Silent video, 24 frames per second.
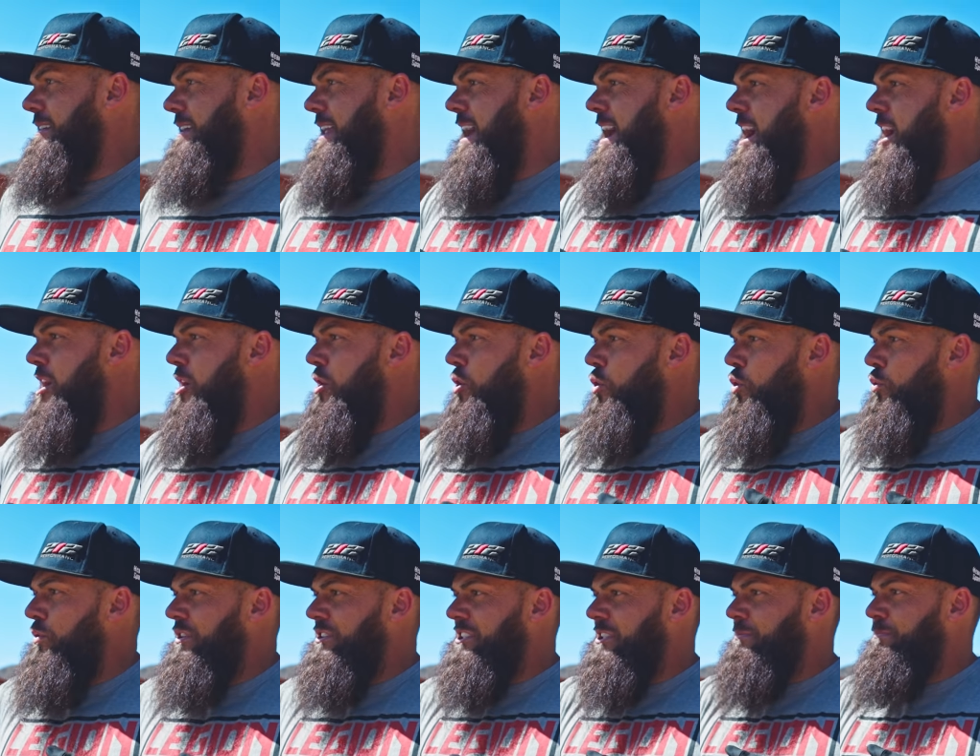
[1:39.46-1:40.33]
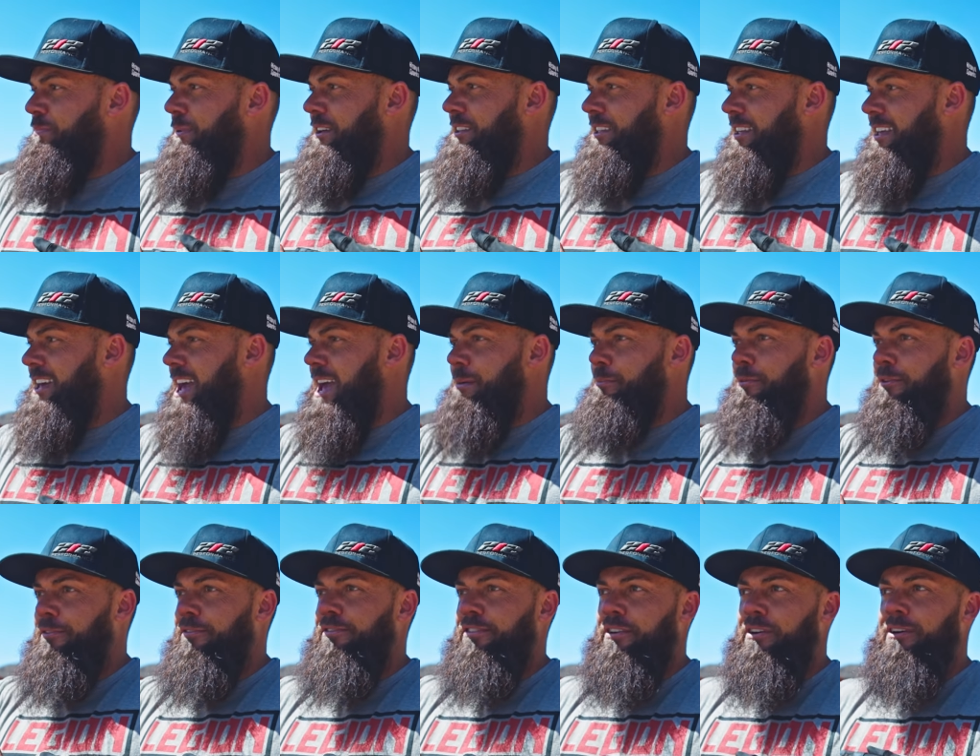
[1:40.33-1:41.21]
now we just play the game
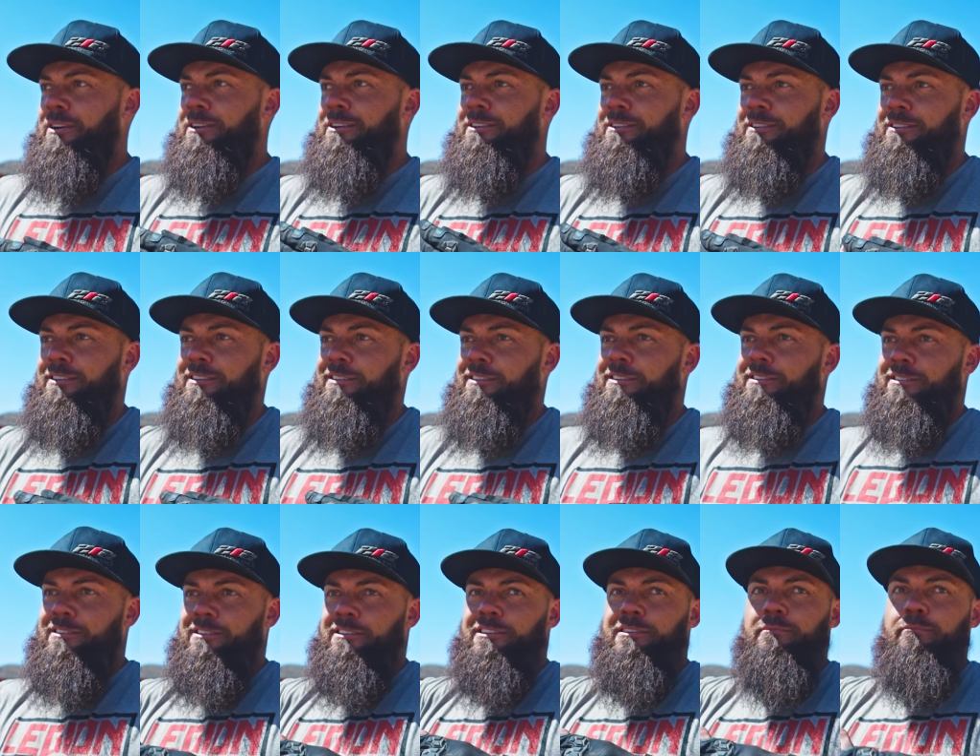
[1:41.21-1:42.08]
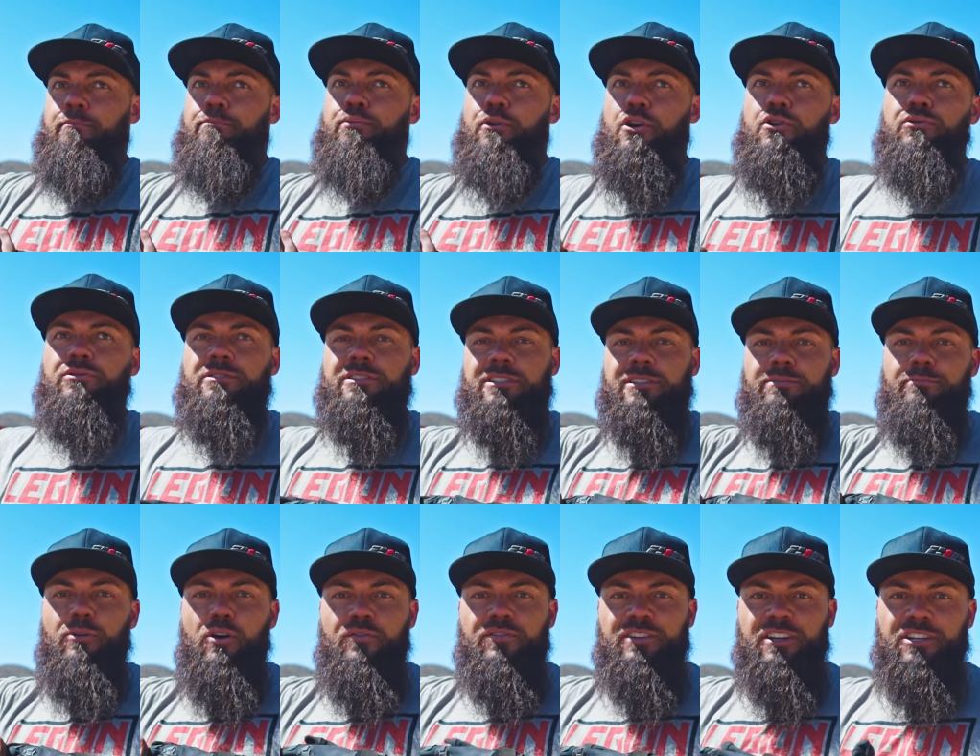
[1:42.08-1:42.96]
of brutes
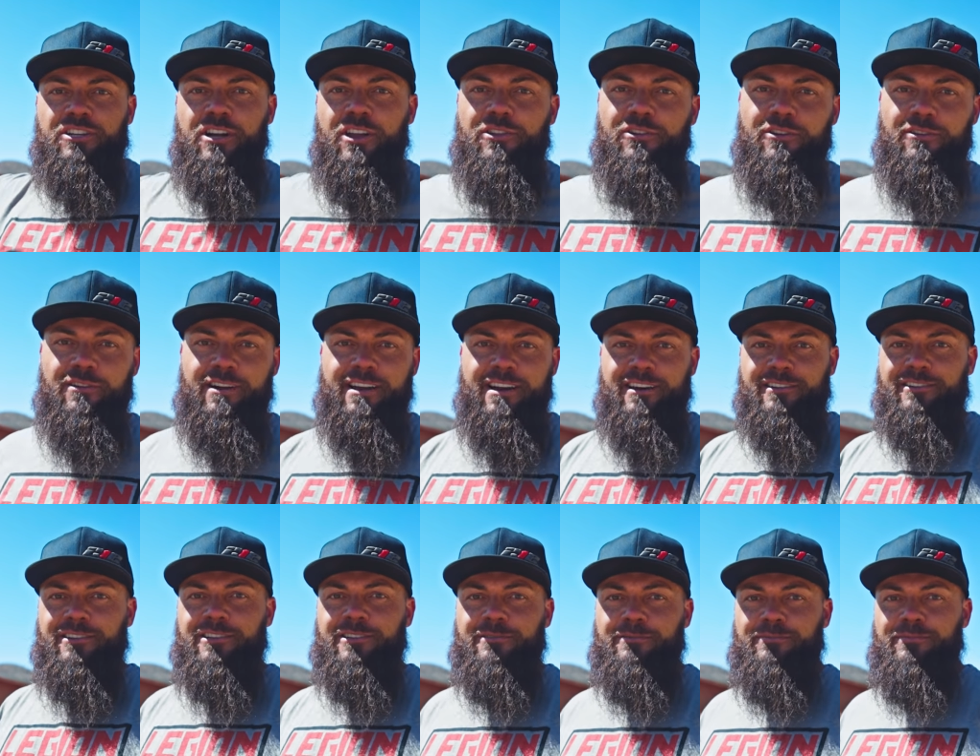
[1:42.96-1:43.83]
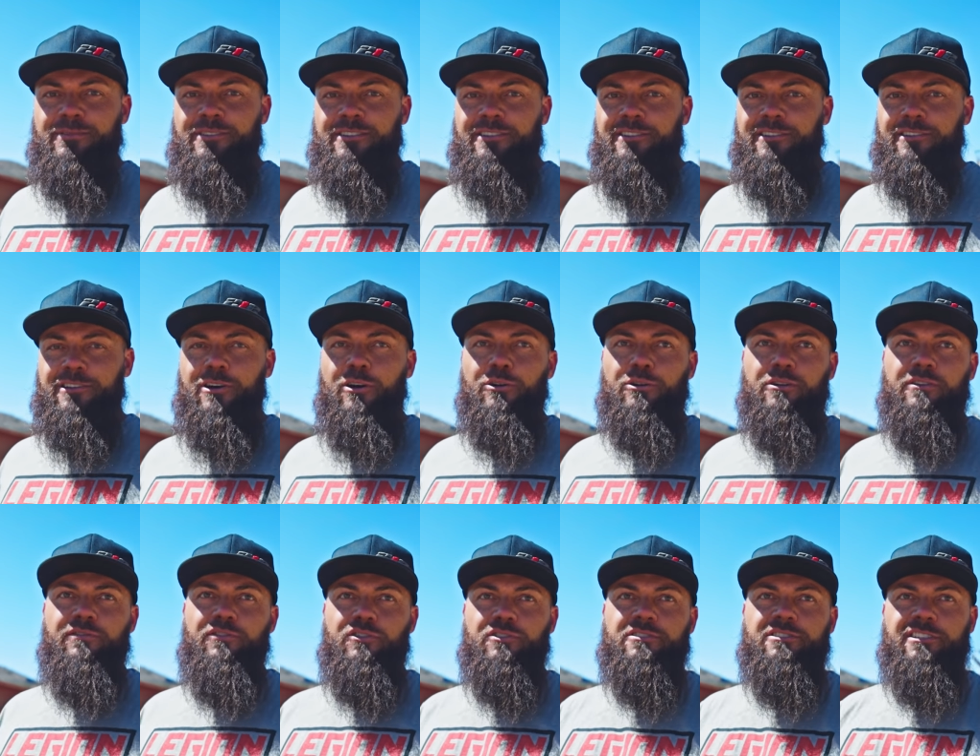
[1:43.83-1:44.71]
moving each other around.
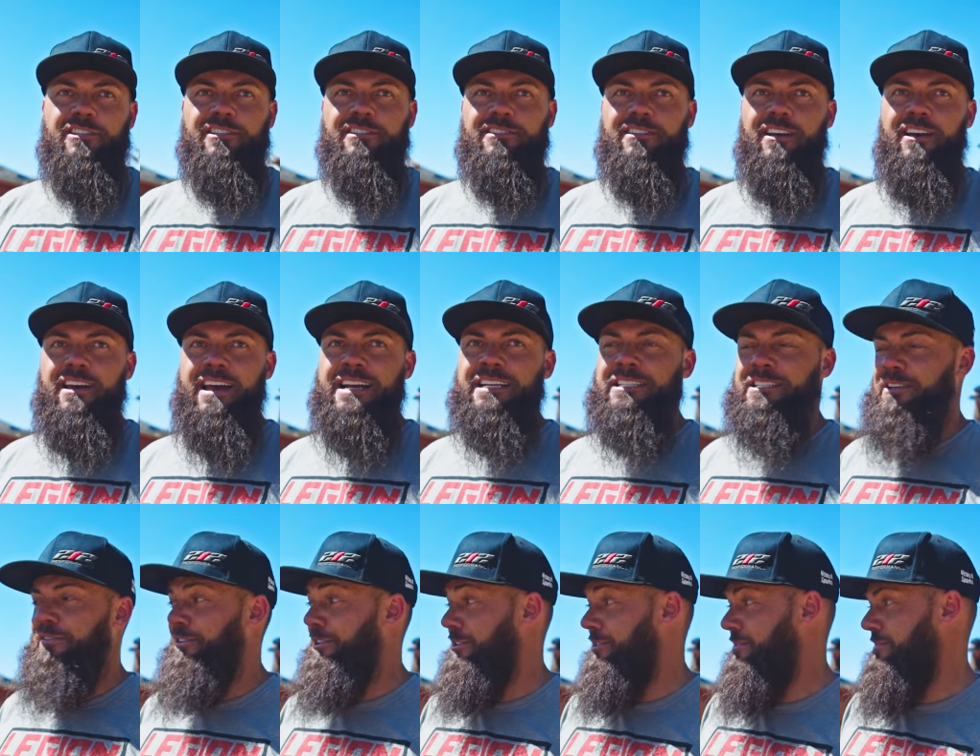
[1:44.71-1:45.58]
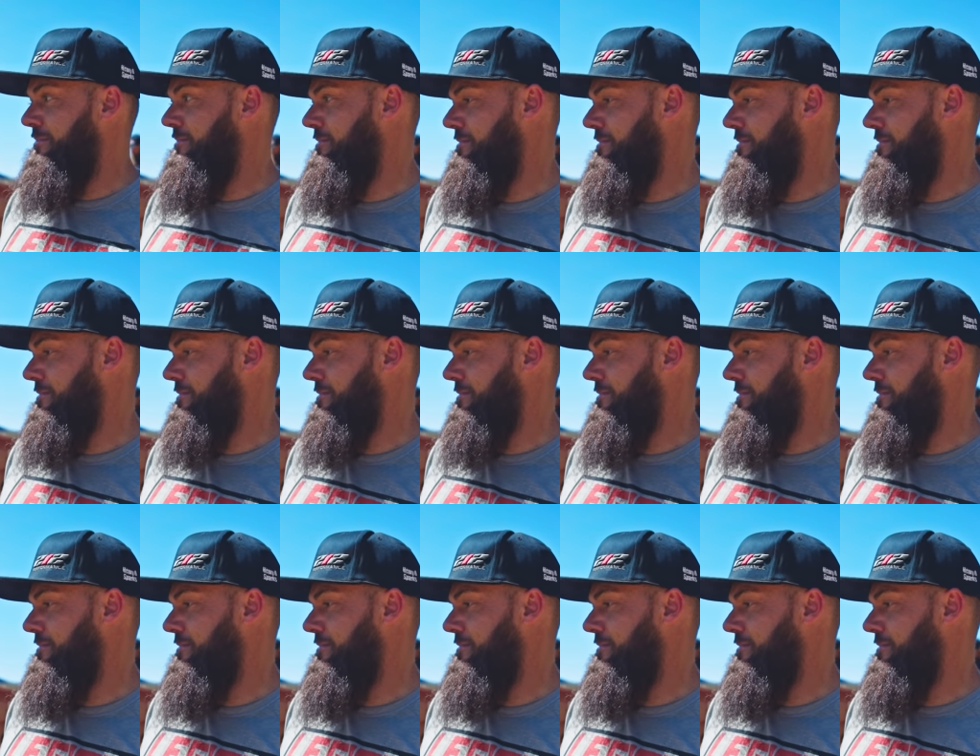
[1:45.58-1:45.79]
Loader versus uh, excavator.